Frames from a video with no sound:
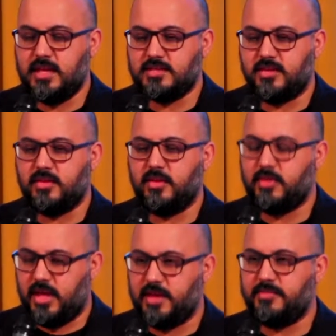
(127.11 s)
So I thought,
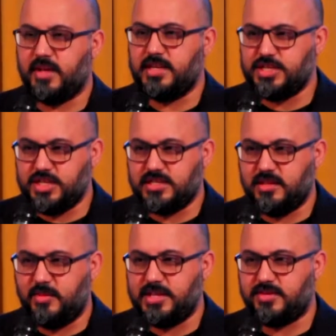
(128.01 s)
okay, at least she's in
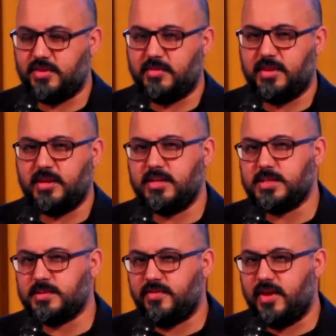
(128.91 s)
the waiting room. And then this
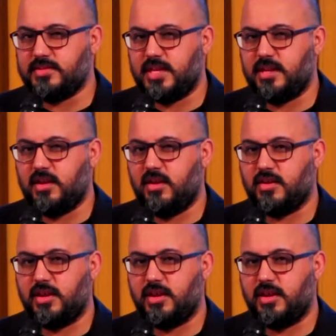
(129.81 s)
was around 10 o'clock.